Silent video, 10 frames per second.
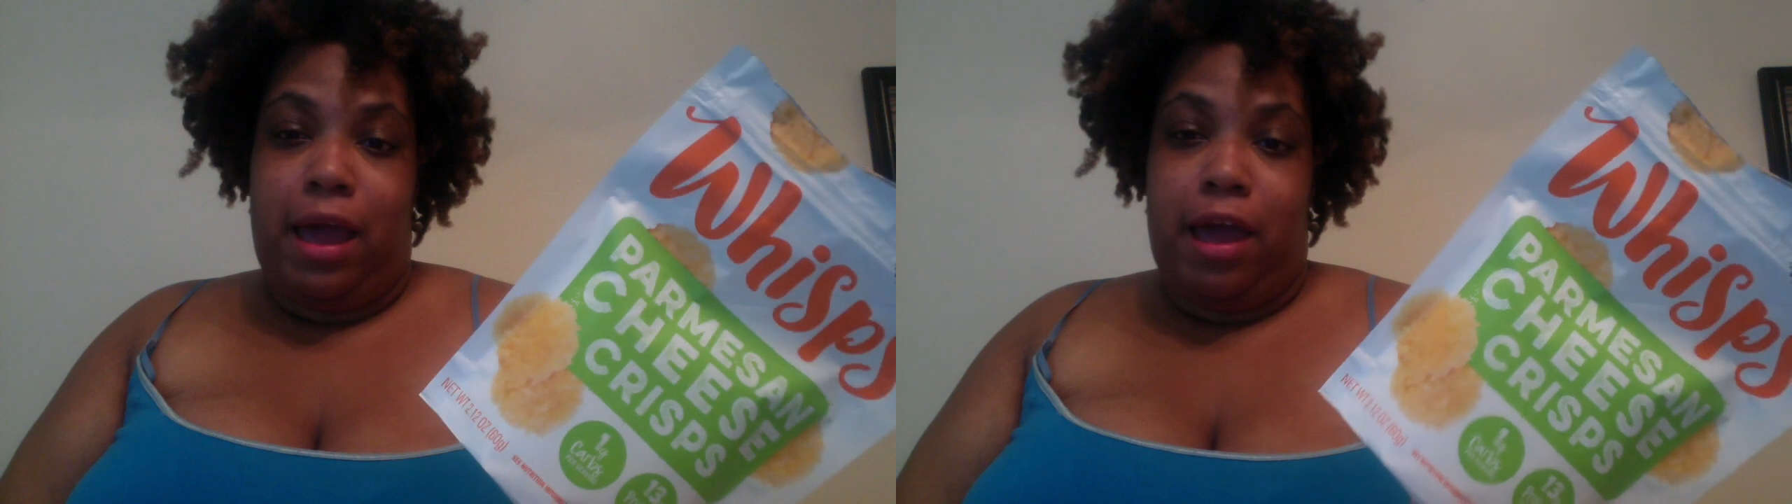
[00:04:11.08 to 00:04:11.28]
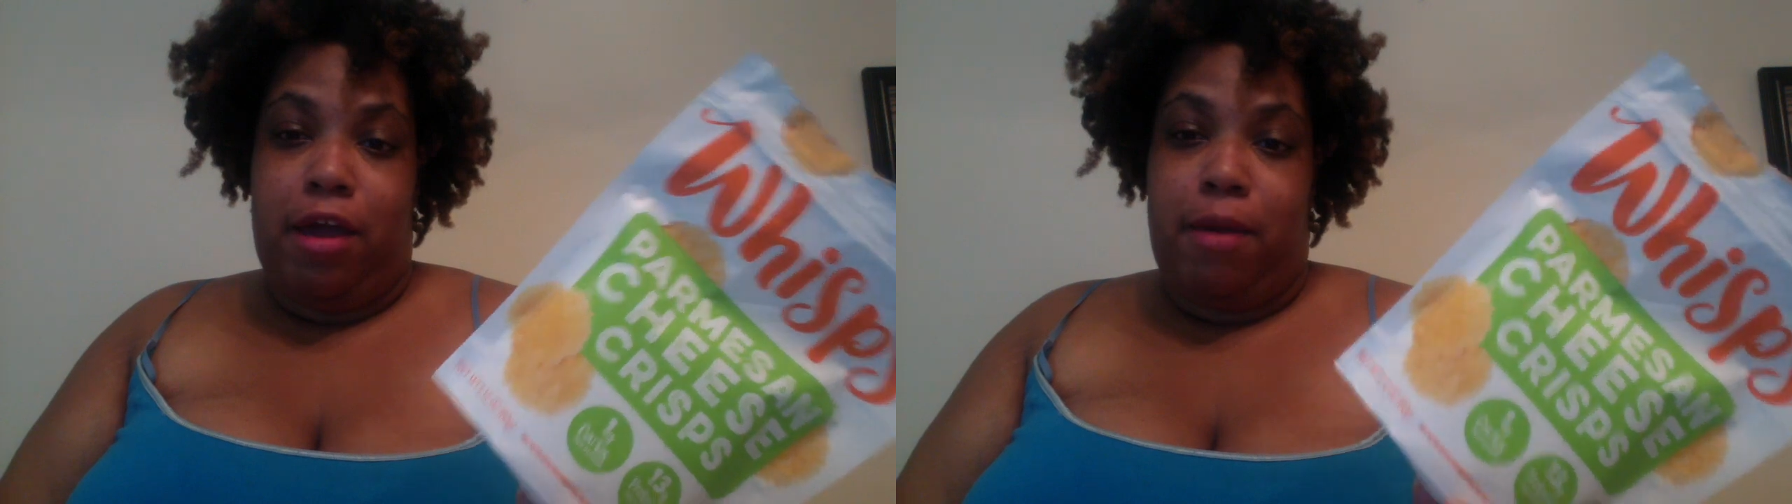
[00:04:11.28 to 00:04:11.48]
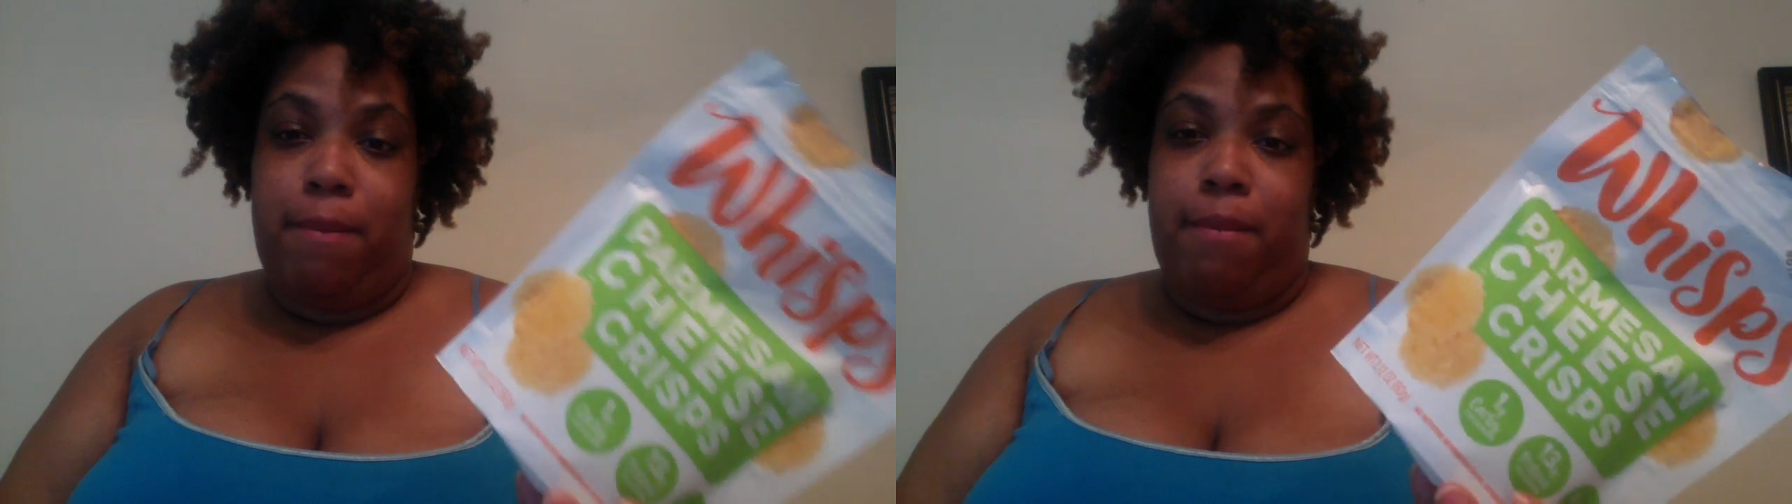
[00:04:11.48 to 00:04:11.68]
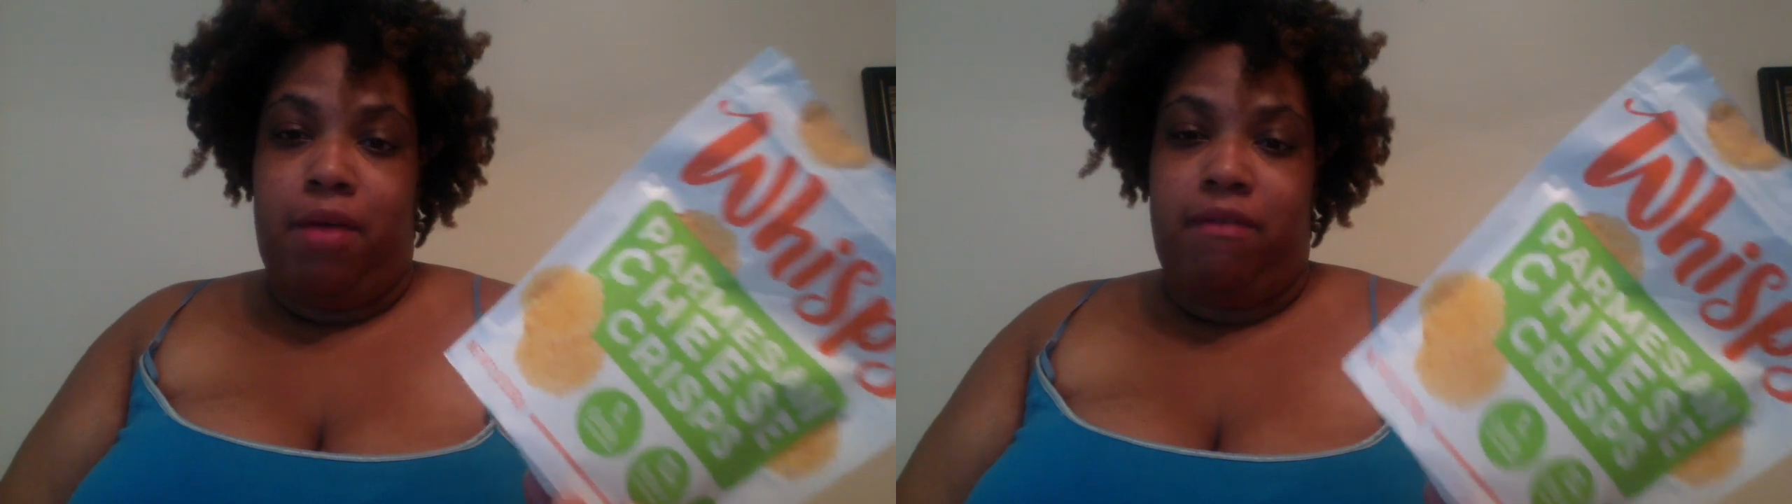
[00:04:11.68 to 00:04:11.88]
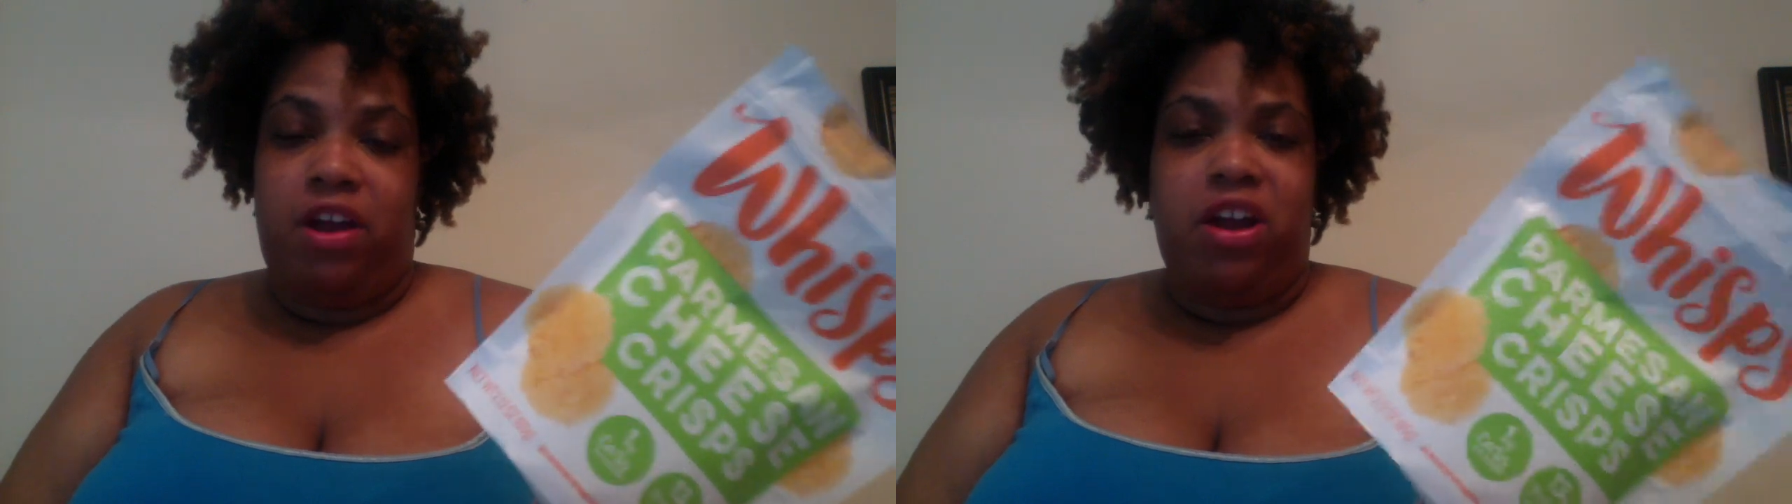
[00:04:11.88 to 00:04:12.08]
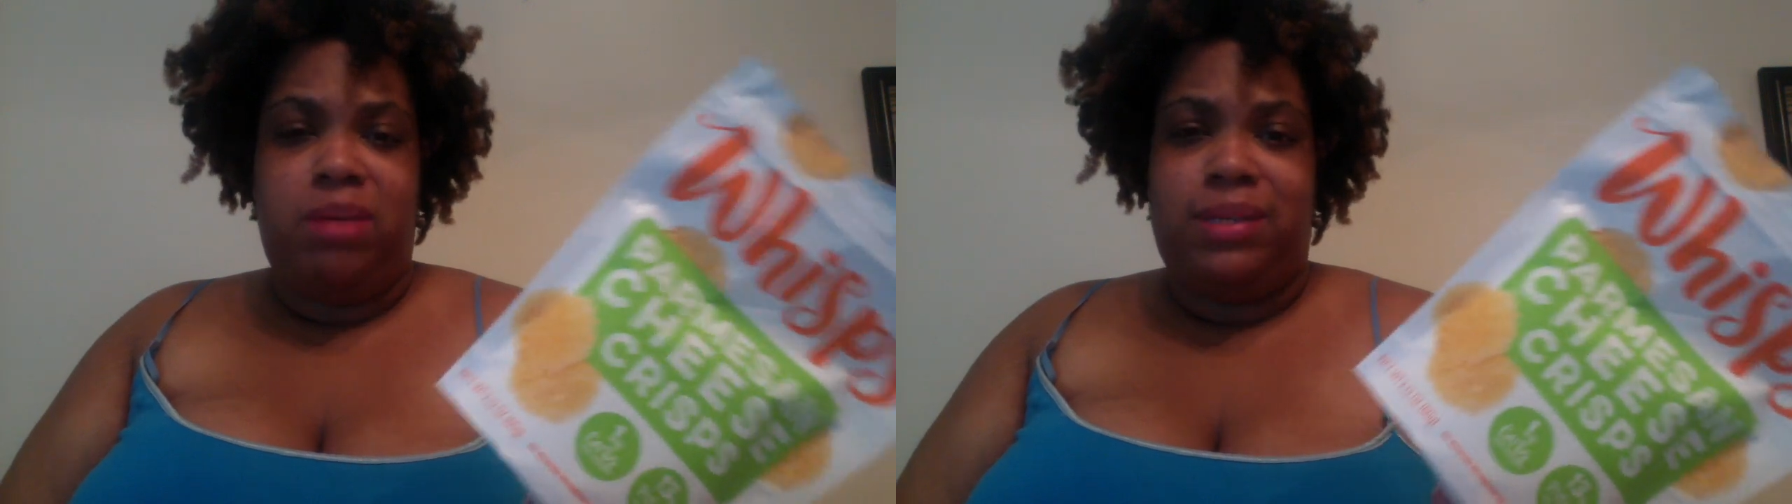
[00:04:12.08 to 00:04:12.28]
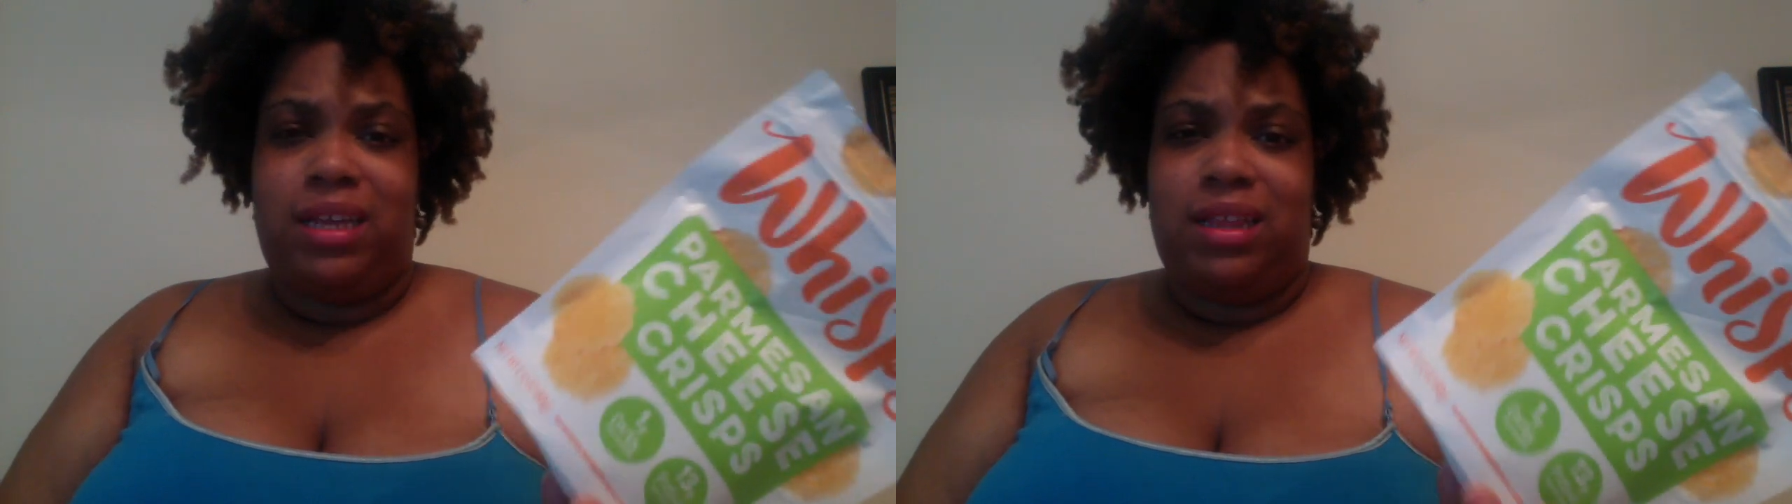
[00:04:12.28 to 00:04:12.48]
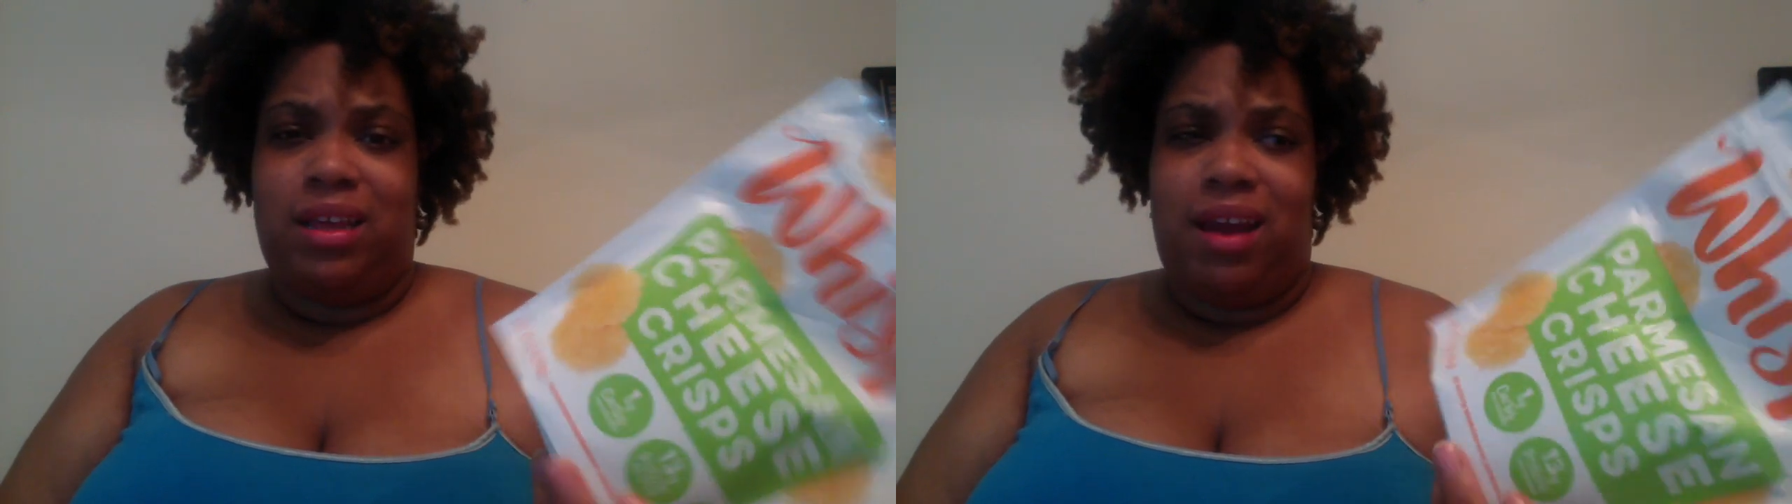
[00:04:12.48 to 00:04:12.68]
am very
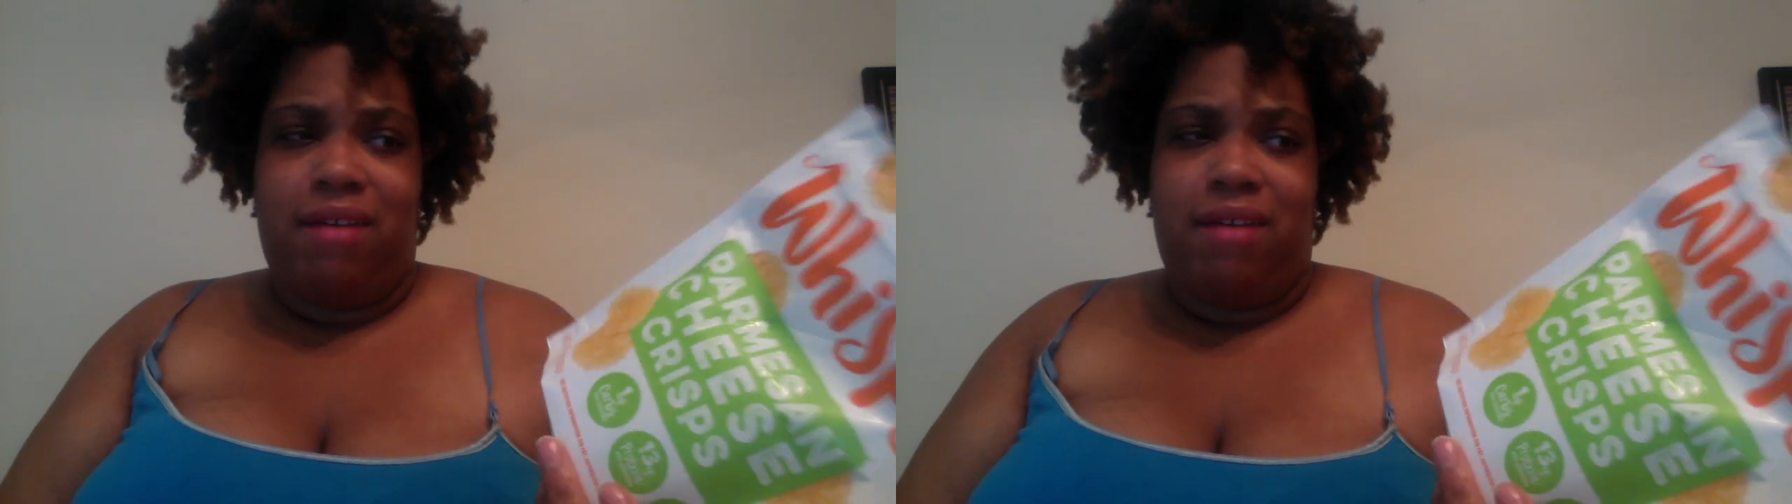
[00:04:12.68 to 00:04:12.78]
upset that